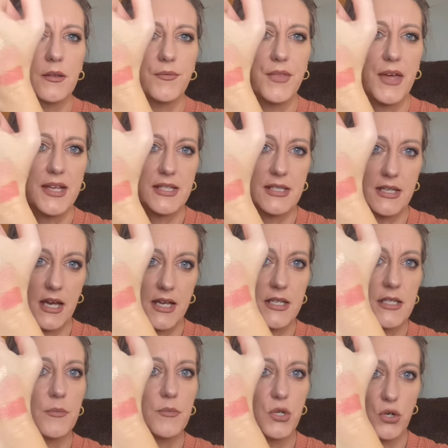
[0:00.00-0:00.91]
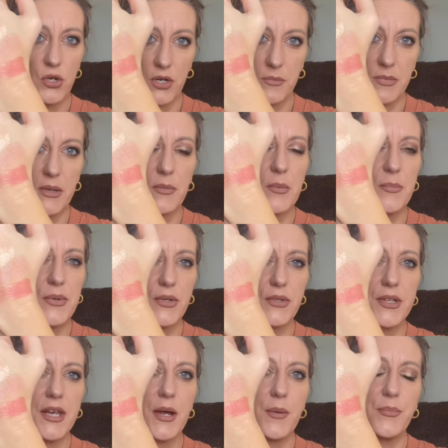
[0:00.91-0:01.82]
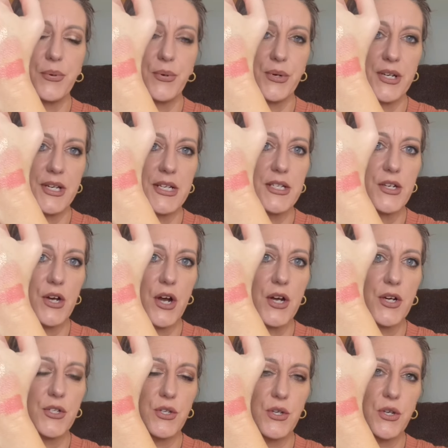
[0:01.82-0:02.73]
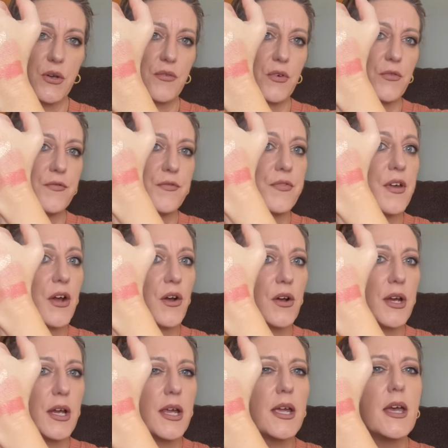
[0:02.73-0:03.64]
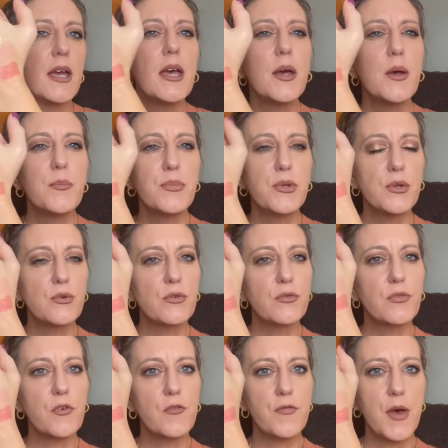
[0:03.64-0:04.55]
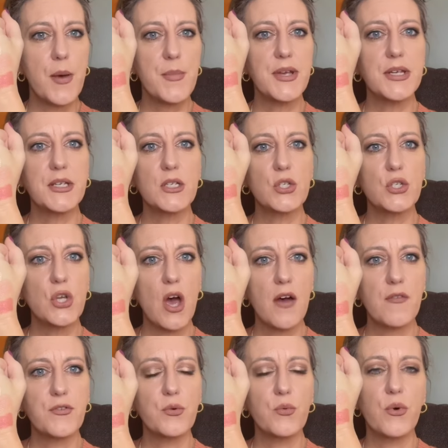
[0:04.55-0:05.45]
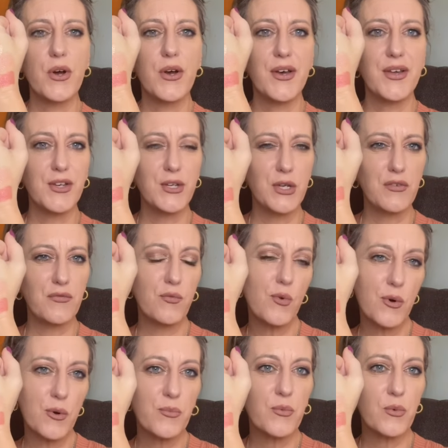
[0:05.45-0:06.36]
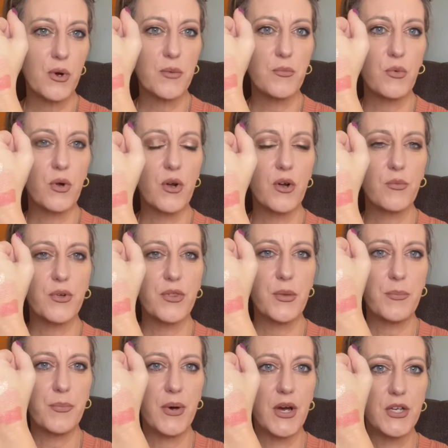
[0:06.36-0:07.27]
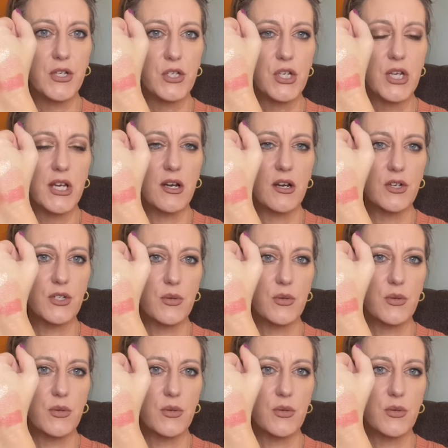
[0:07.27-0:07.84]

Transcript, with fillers: That's got some, you're going to be able to build that up pretty dark. So you have a very beautiful, feminine, soft one. You have one more with a punch here.